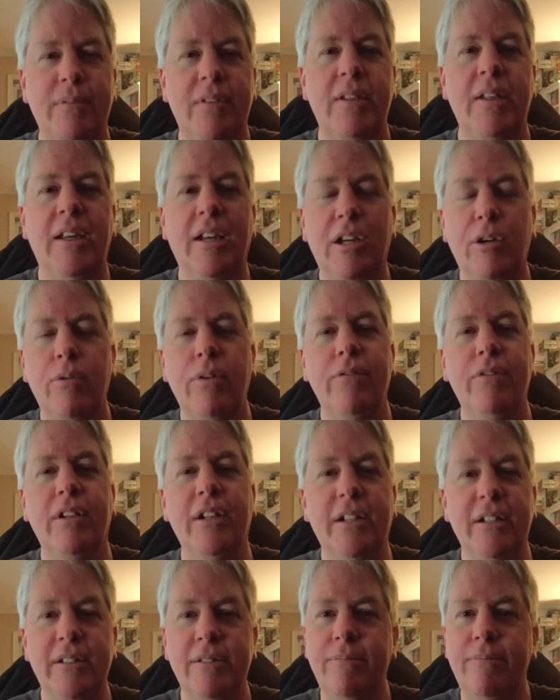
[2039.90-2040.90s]
the
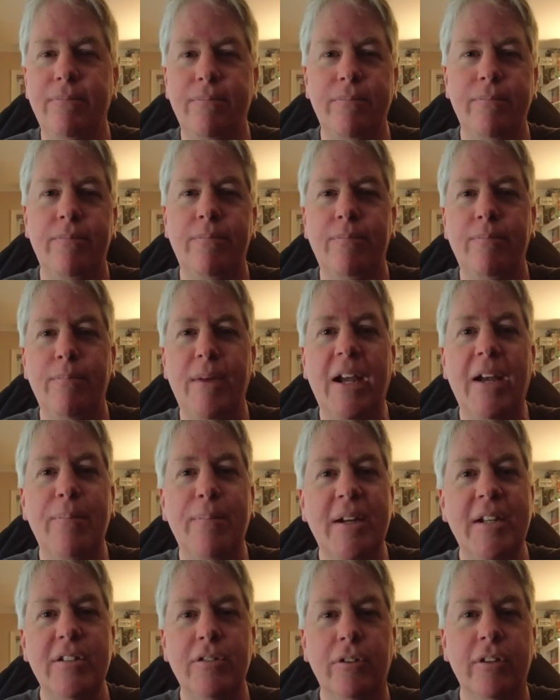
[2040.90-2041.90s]
equivalent
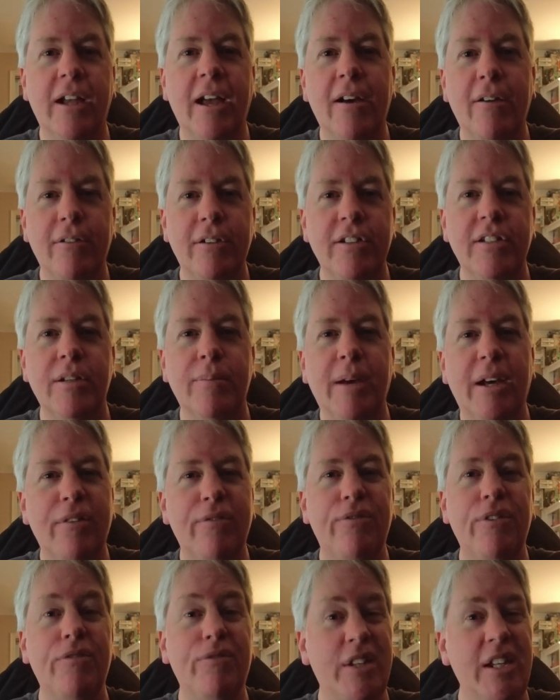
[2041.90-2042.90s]
megapixel count is about
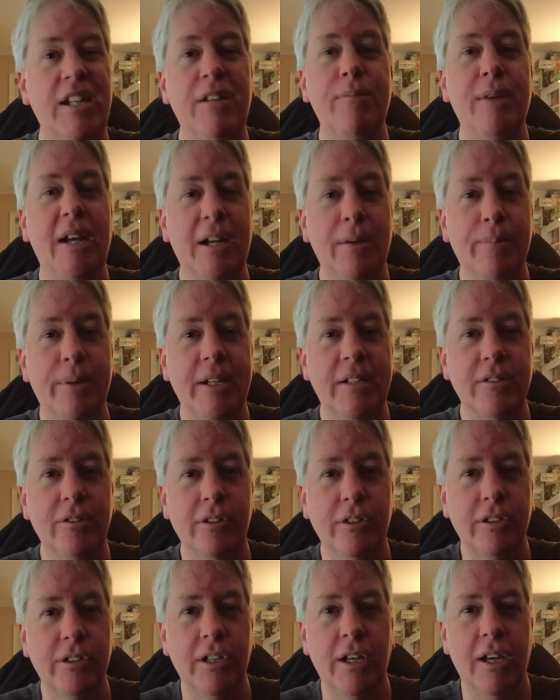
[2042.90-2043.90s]
15
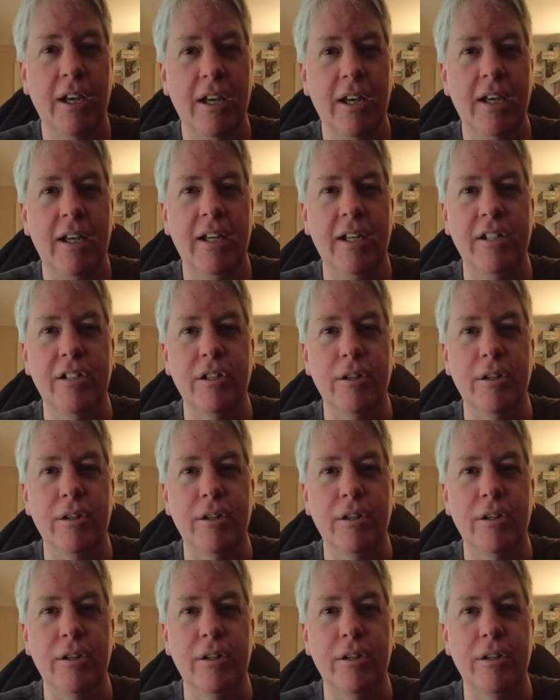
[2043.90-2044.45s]
megapixels in